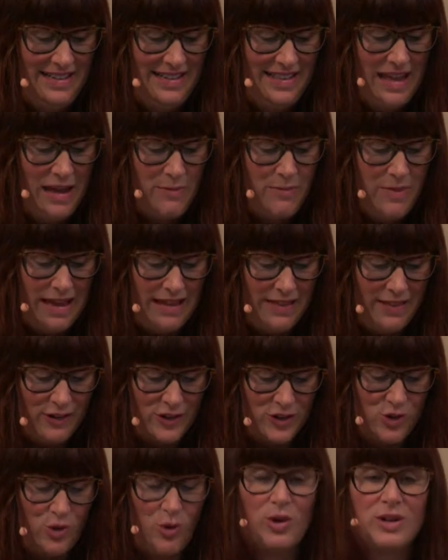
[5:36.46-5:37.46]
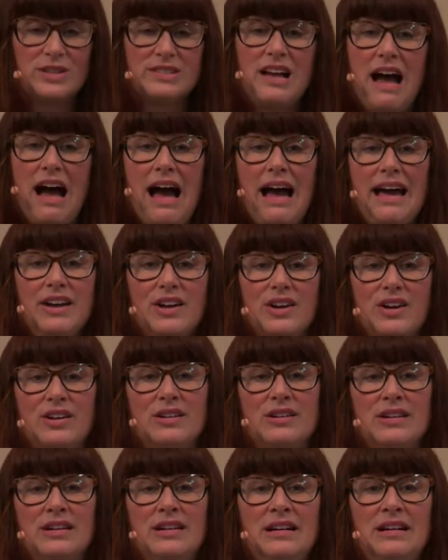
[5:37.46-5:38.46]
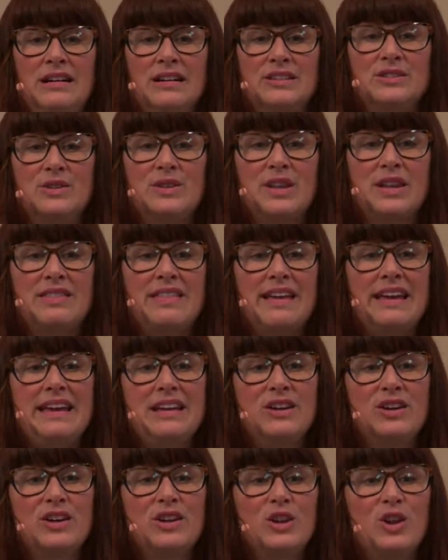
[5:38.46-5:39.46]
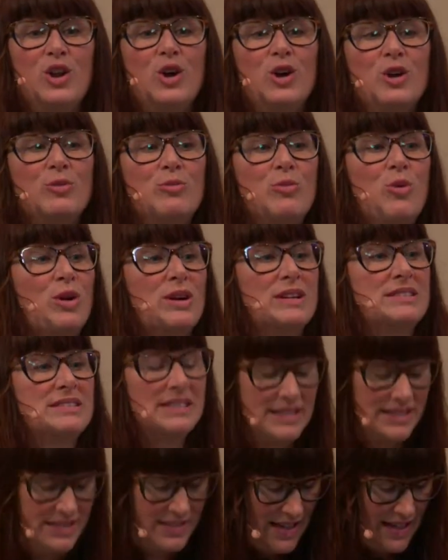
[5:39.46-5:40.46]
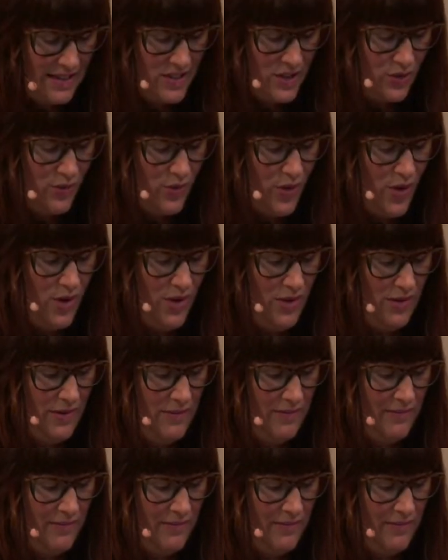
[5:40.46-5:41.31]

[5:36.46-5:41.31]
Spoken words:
They made their scores higher so that they could look more successful.